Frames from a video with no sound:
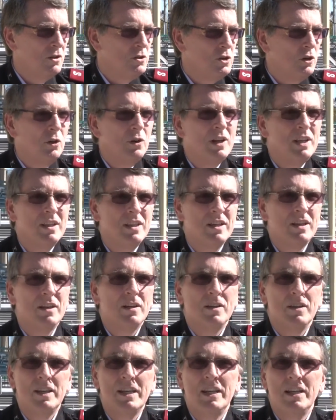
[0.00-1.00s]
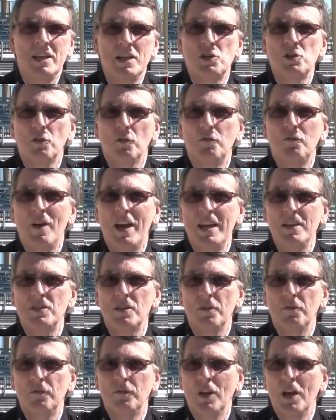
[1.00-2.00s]
during the initial
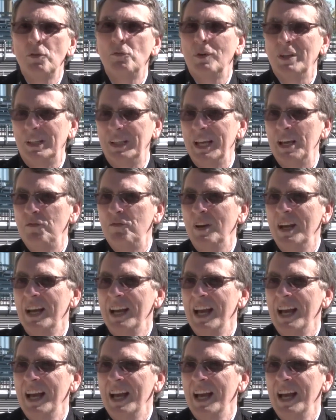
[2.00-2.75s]
phase of flood relief,